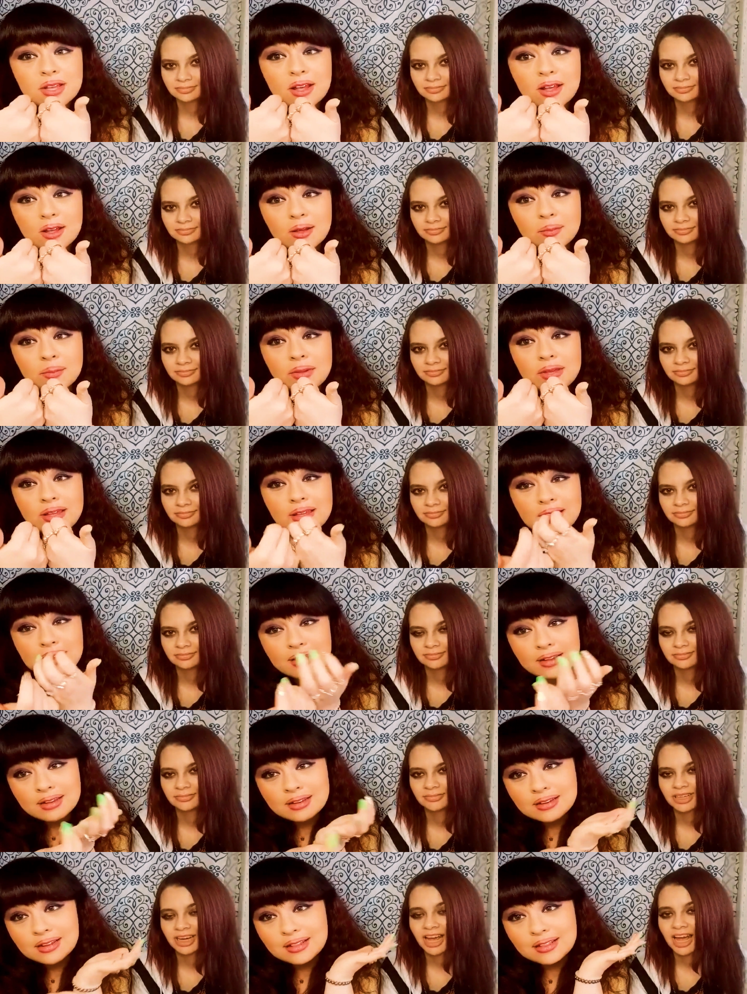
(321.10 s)
Speaker 1: up
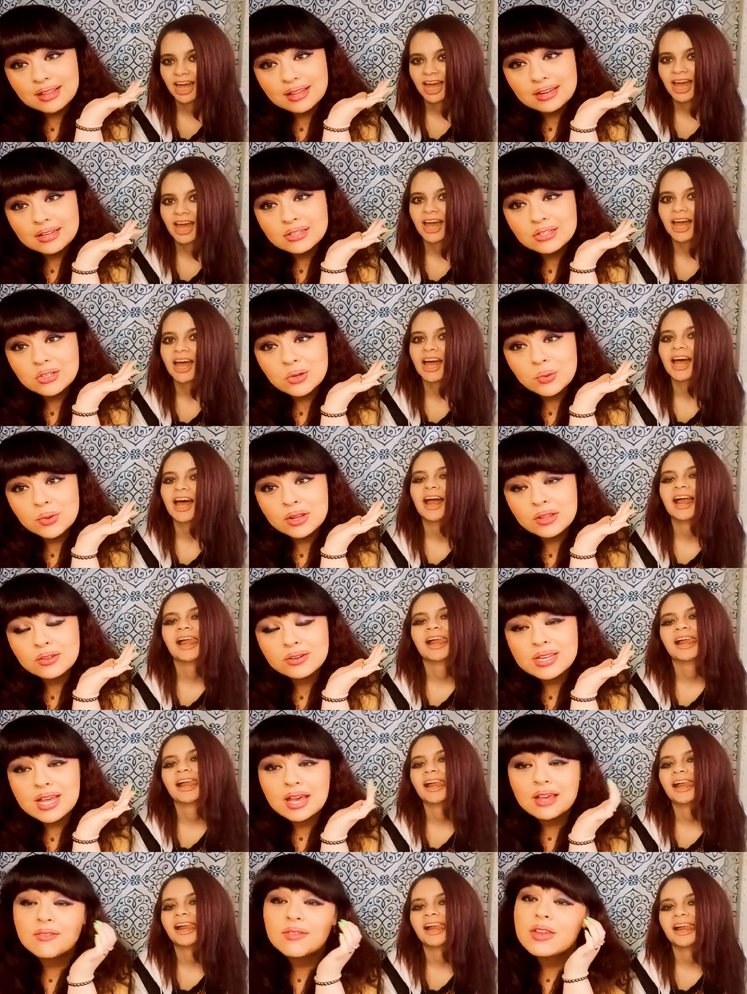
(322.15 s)
and let us know what other tag
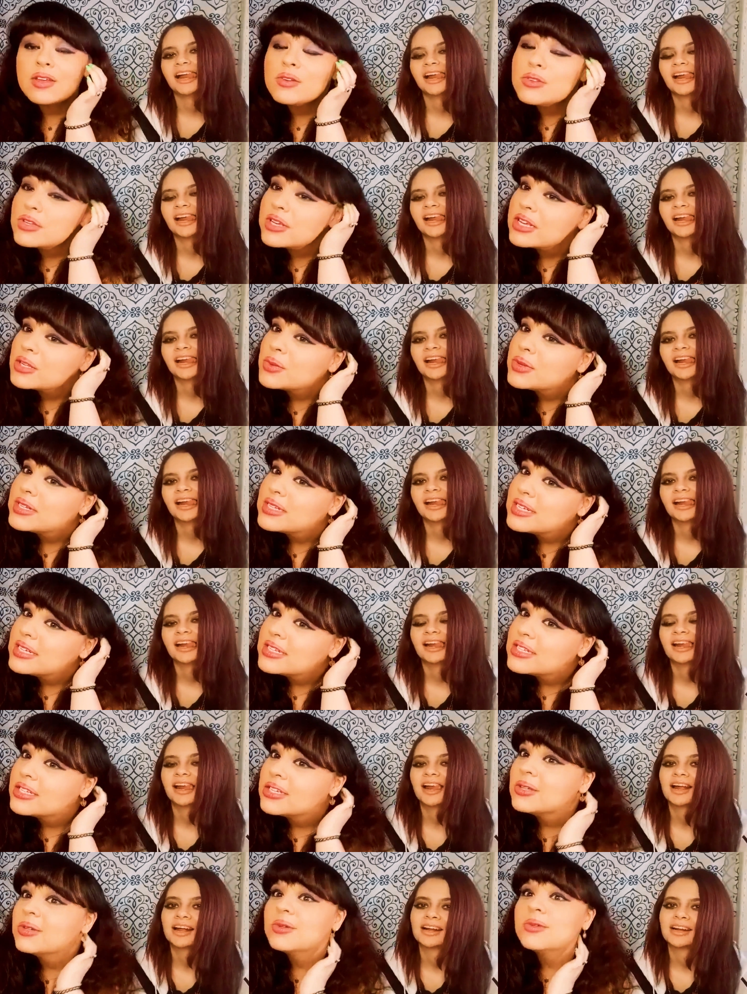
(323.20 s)
videos you guys want to see us
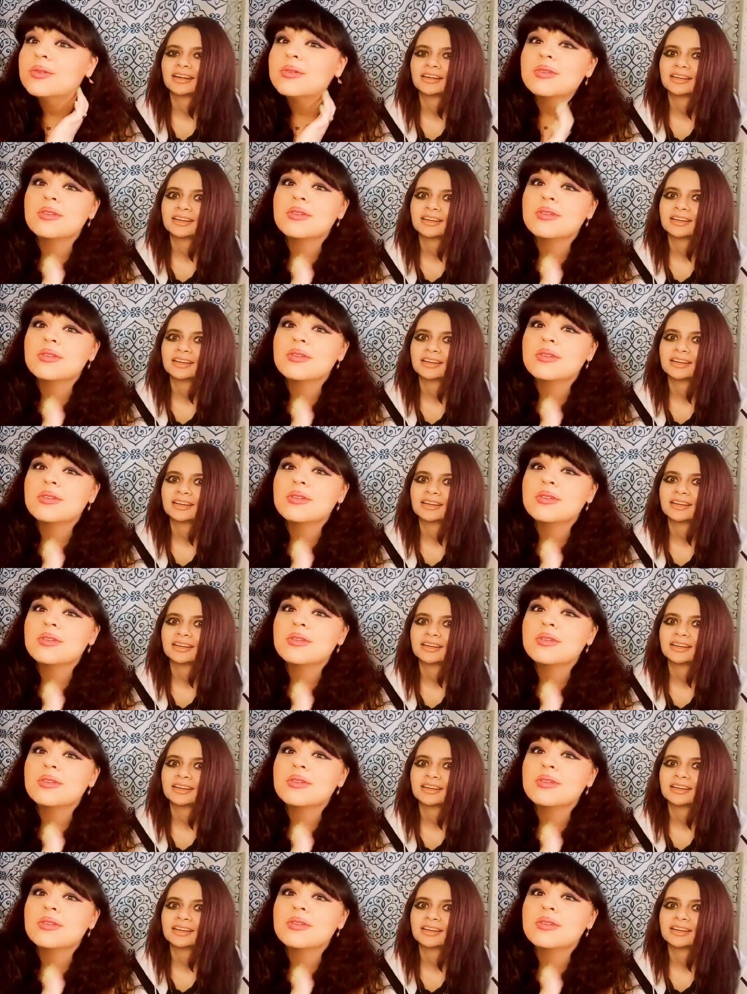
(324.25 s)
do.